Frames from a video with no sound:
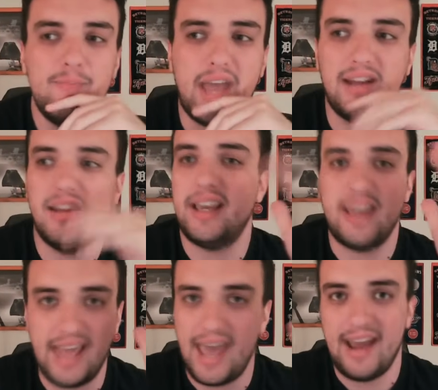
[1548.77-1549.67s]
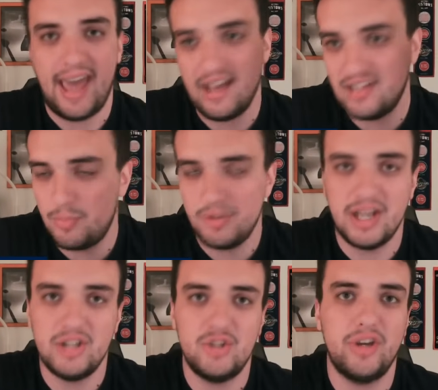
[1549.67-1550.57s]
And like, again, has the
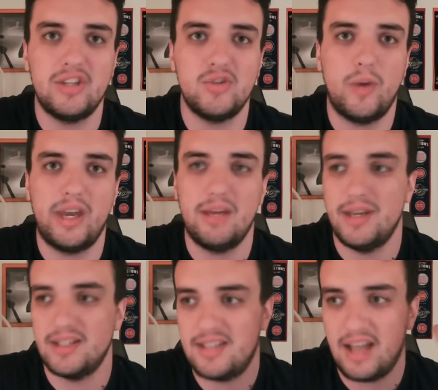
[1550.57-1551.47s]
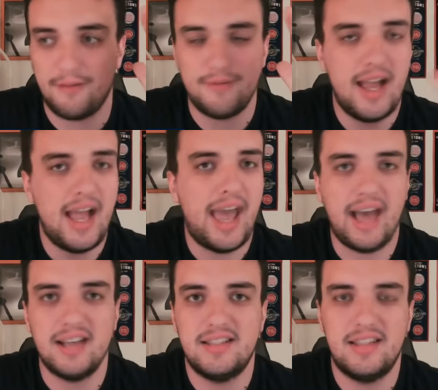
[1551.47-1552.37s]
potential to get swing and miss stuff,
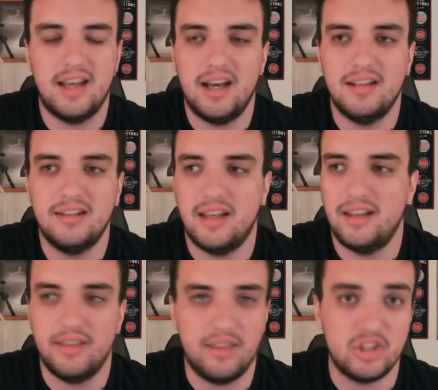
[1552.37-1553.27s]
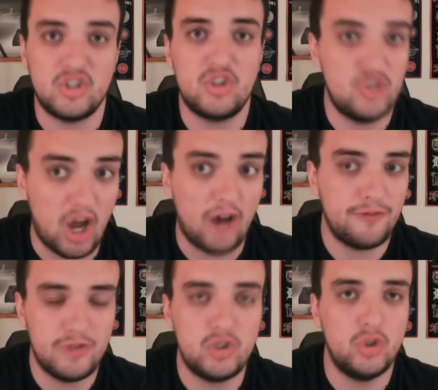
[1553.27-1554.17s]
has the
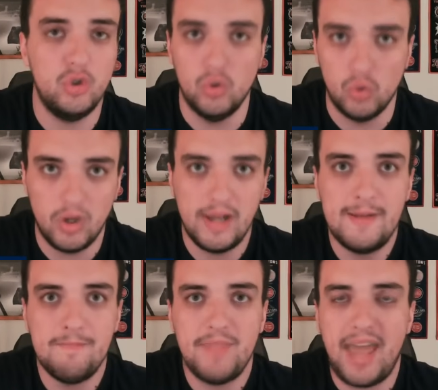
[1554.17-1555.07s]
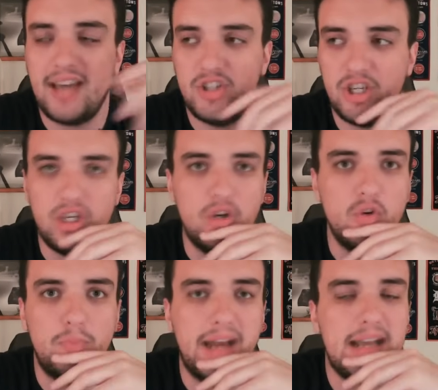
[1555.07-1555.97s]
stuff to
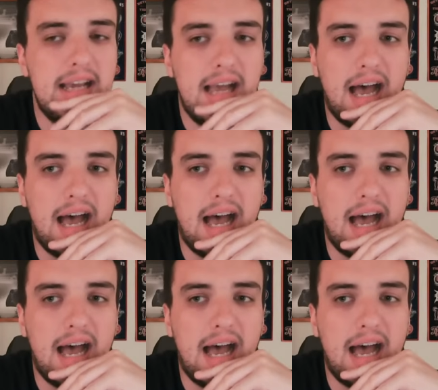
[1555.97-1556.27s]
execute, but